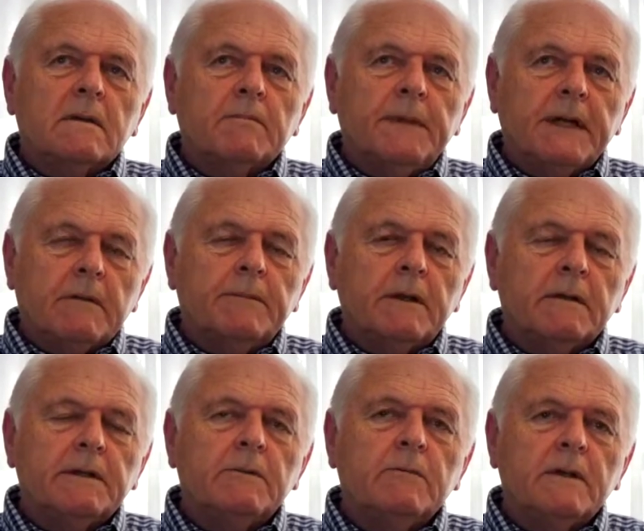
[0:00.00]

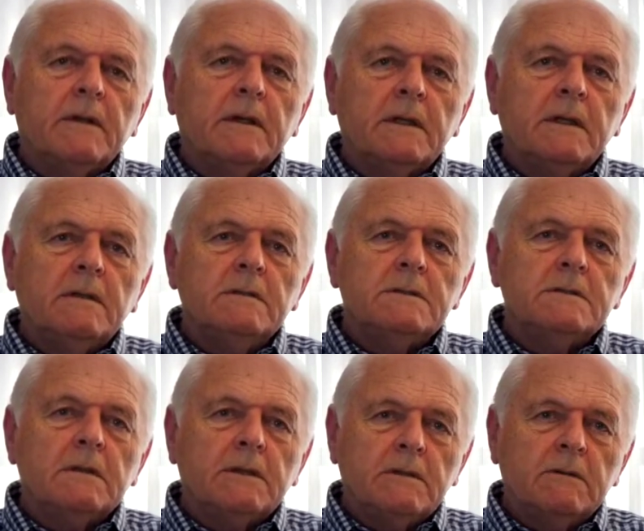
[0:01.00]
compatibility with
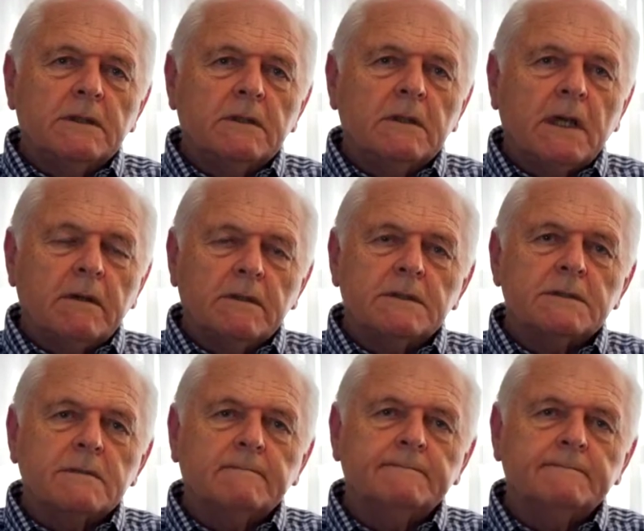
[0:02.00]
the unit owners.